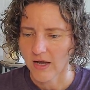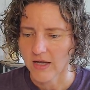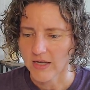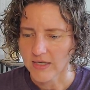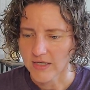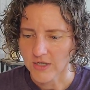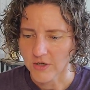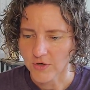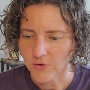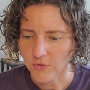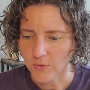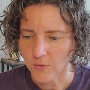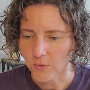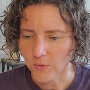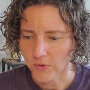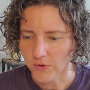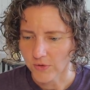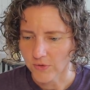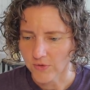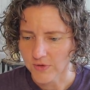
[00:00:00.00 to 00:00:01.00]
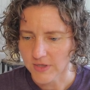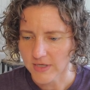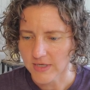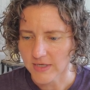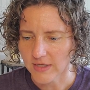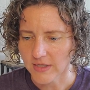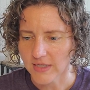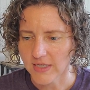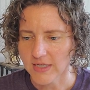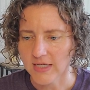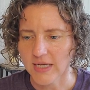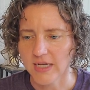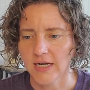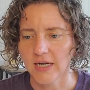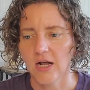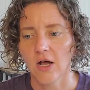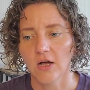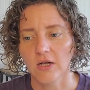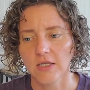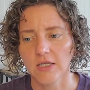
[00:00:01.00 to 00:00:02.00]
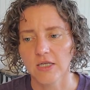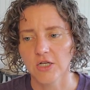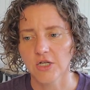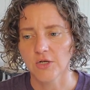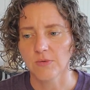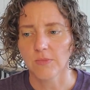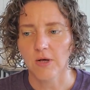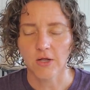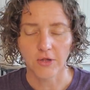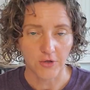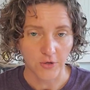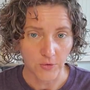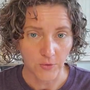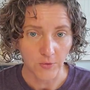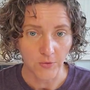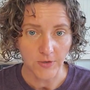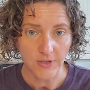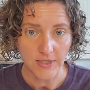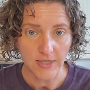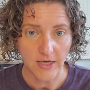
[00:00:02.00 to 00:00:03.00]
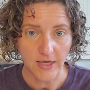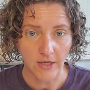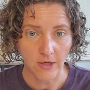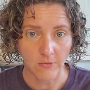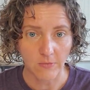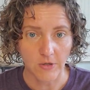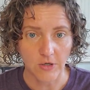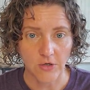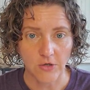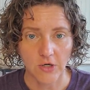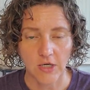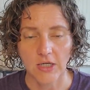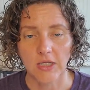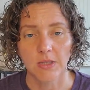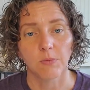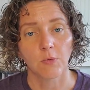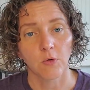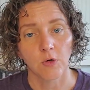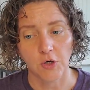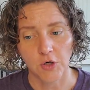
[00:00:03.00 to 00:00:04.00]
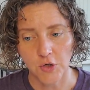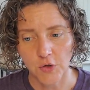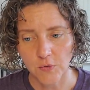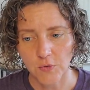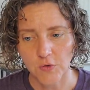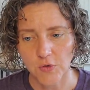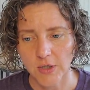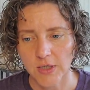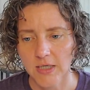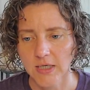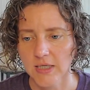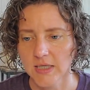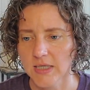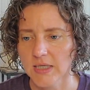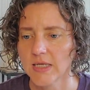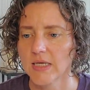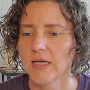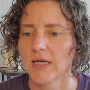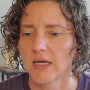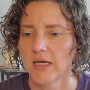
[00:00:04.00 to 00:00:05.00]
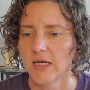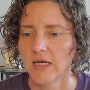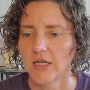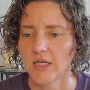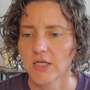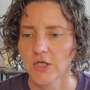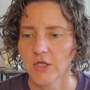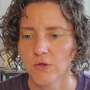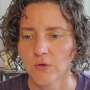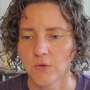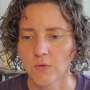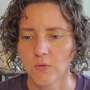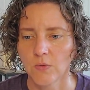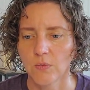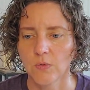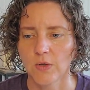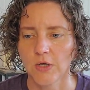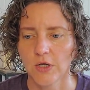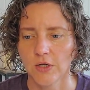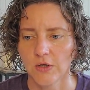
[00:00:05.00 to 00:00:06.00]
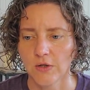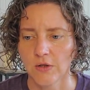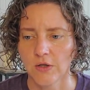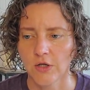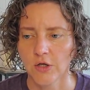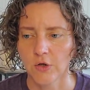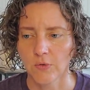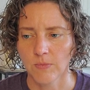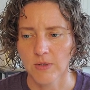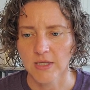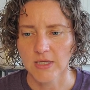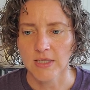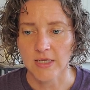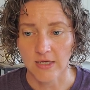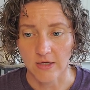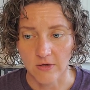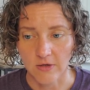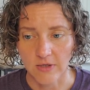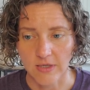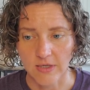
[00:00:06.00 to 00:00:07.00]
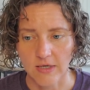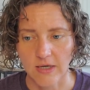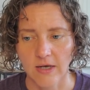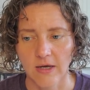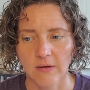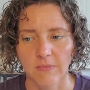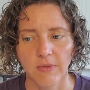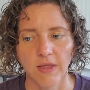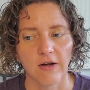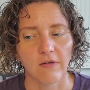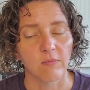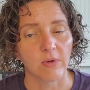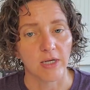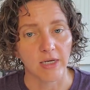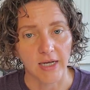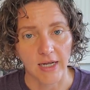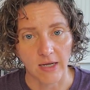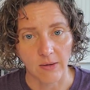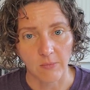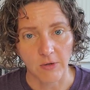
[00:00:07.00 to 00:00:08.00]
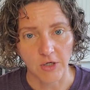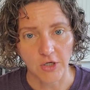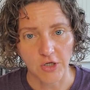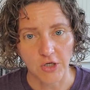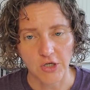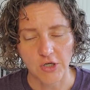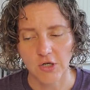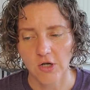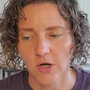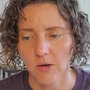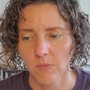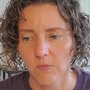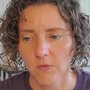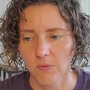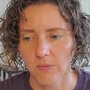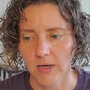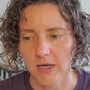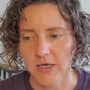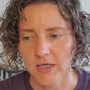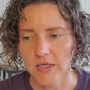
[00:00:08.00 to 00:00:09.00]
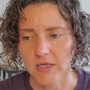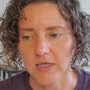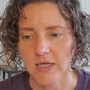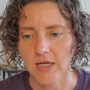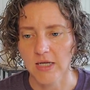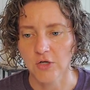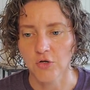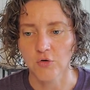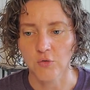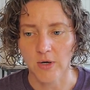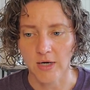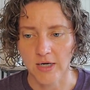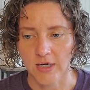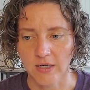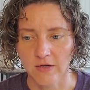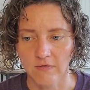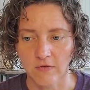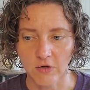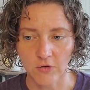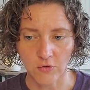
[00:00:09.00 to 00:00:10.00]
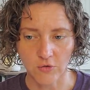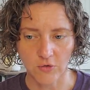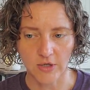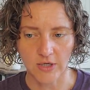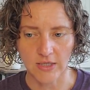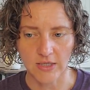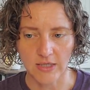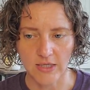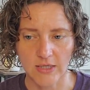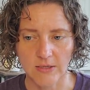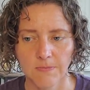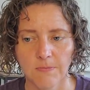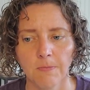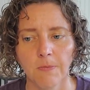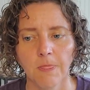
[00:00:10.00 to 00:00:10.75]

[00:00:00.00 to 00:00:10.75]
essential oils contain oxygen molecules that help to transport nutrients to the human cells that have been damaged, compromised, and drained of nutrients.